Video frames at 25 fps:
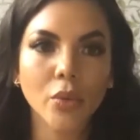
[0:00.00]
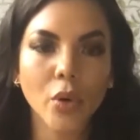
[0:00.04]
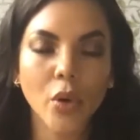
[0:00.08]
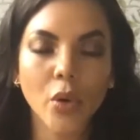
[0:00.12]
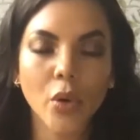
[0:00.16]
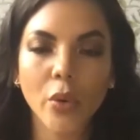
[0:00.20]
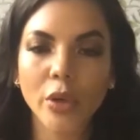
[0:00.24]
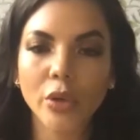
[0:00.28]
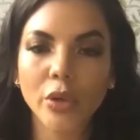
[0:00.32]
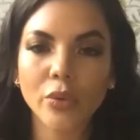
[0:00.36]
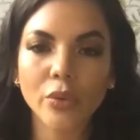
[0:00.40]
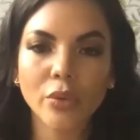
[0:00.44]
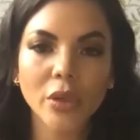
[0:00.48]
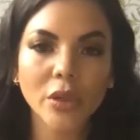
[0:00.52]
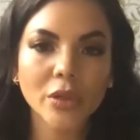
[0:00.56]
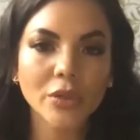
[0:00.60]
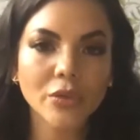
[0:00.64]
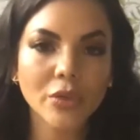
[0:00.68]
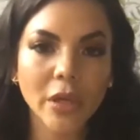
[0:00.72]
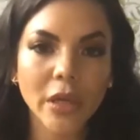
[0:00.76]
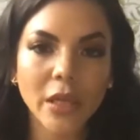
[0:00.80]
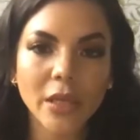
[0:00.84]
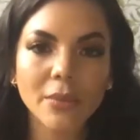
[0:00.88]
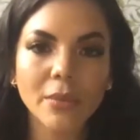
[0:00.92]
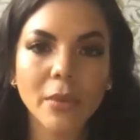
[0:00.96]
go and do the
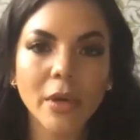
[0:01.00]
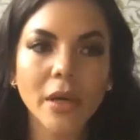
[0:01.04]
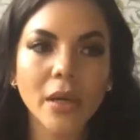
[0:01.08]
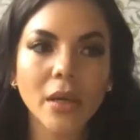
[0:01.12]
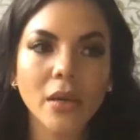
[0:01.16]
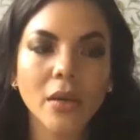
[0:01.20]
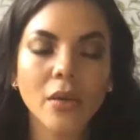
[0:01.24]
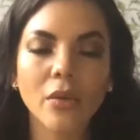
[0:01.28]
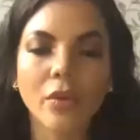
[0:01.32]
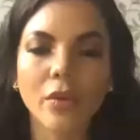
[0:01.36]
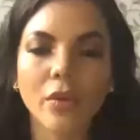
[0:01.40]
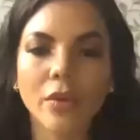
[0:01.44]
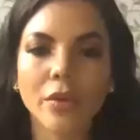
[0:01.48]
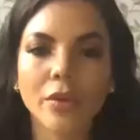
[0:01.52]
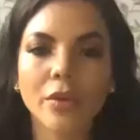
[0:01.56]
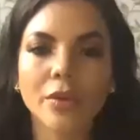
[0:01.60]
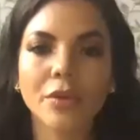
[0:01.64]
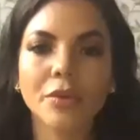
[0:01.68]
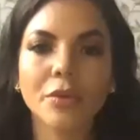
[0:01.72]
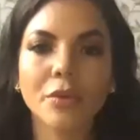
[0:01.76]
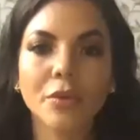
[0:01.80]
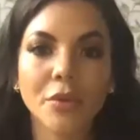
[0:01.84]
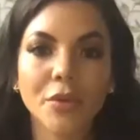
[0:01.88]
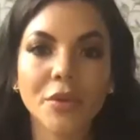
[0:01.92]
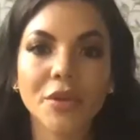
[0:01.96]
trademark, because
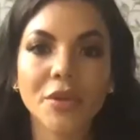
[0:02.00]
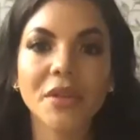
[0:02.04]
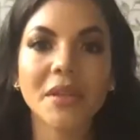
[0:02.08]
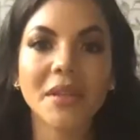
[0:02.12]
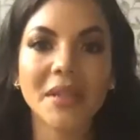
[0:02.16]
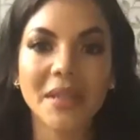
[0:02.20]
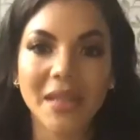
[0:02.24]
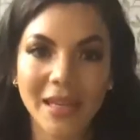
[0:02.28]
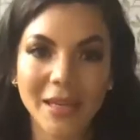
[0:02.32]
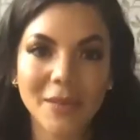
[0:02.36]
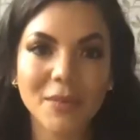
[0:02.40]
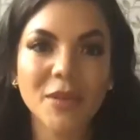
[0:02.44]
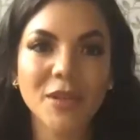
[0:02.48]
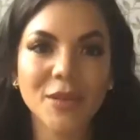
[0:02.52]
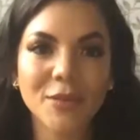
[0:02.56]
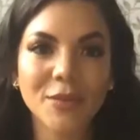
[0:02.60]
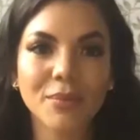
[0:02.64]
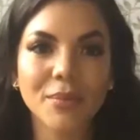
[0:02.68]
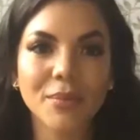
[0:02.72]
the name is